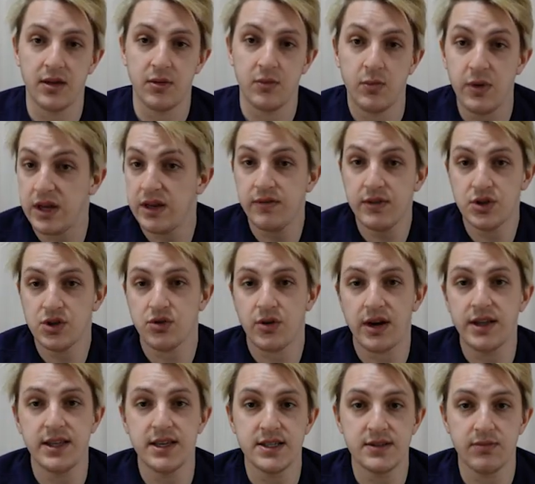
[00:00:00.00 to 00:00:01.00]
We even
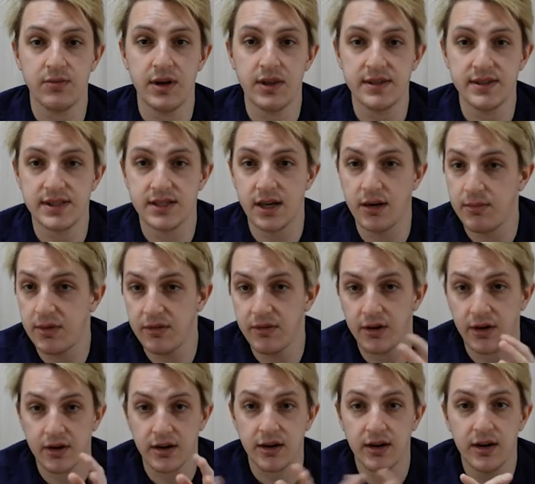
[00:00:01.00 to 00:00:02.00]
tried this with some of
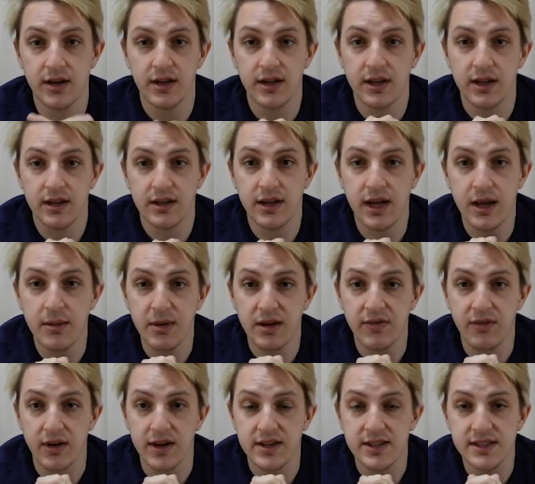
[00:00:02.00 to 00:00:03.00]
our gaming
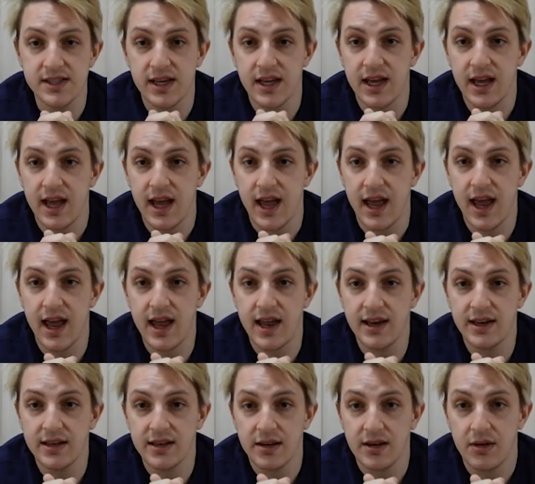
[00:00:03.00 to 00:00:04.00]
friends,
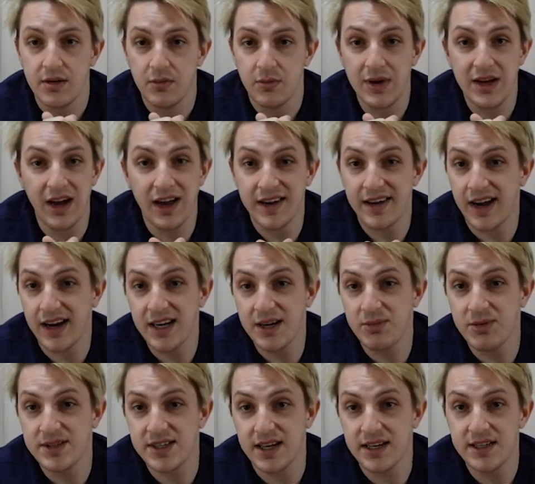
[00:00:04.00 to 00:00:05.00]
and we got
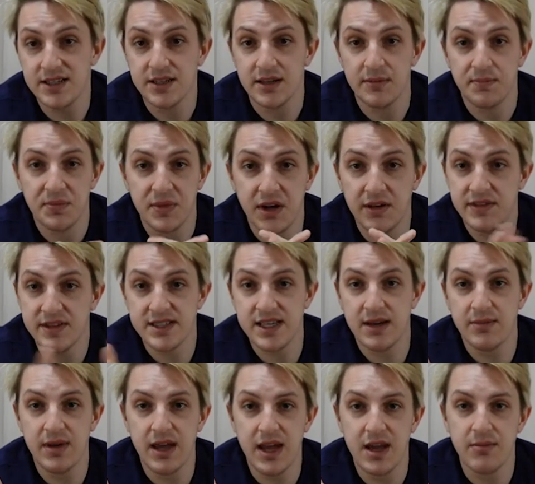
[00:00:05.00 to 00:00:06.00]
90% of the
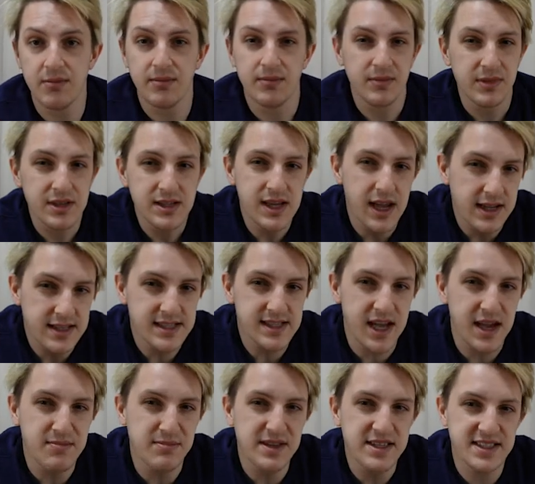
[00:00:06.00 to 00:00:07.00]
same game. Yes,
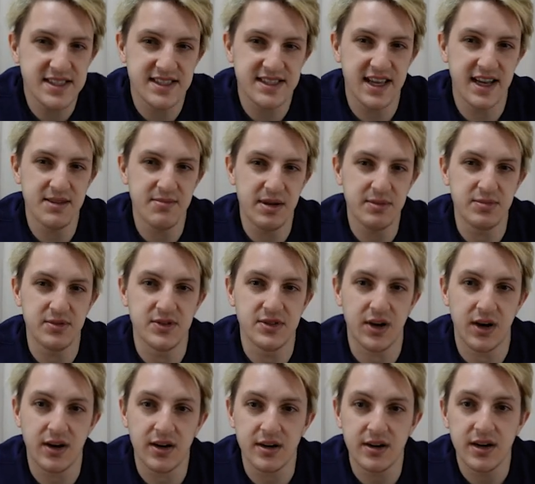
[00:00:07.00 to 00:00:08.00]
I missed Saibepu's
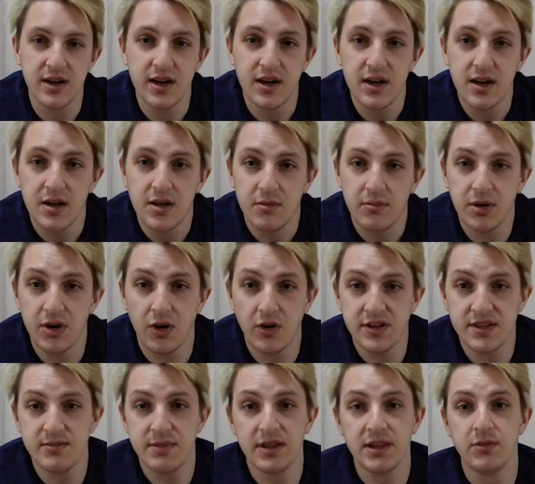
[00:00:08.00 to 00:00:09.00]
art, but
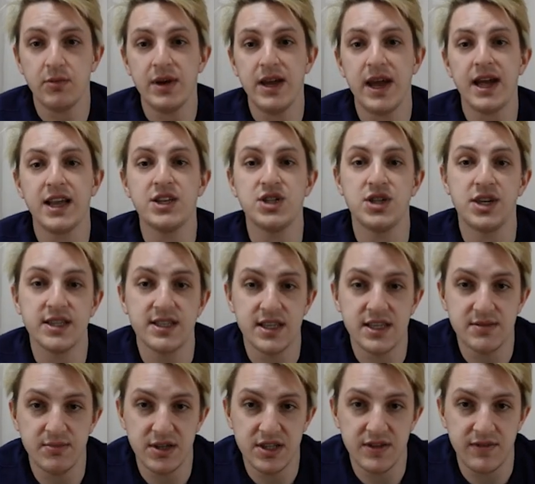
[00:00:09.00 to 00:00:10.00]
ultimately we had just
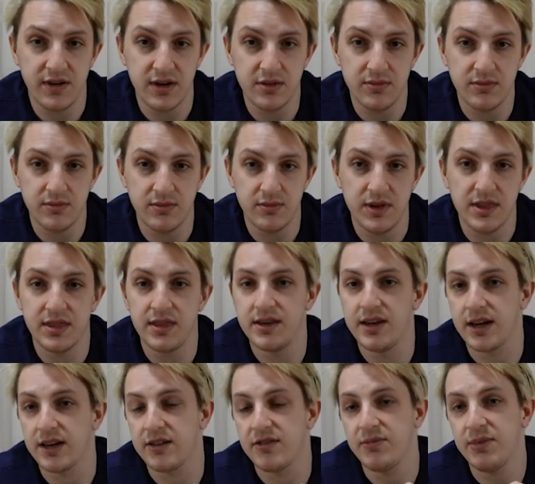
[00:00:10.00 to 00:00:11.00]
as much fun with the
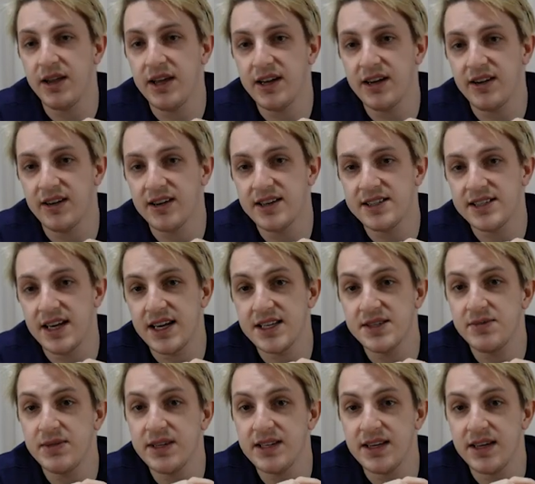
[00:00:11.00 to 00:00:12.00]
deck of playing cards
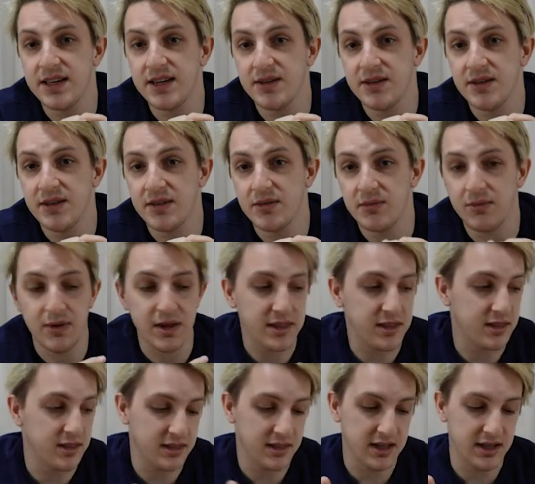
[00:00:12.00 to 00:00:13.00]
as we did with
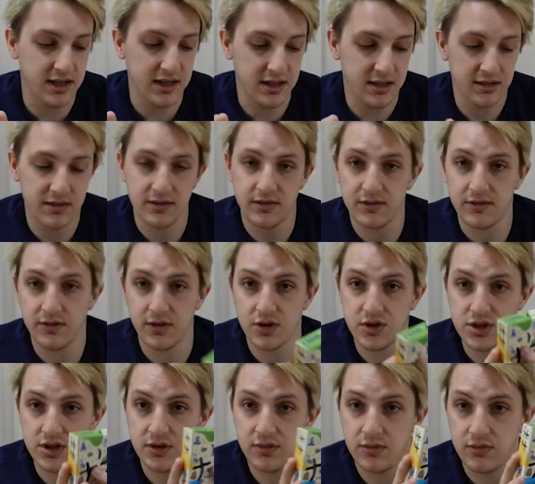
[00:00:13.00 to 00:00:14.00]
the
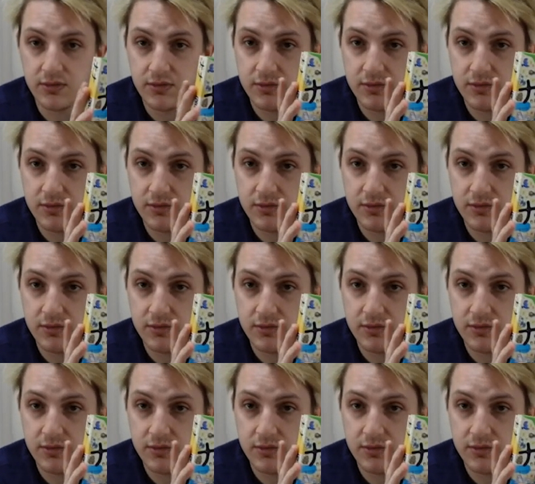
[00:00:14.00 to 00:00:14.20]
version,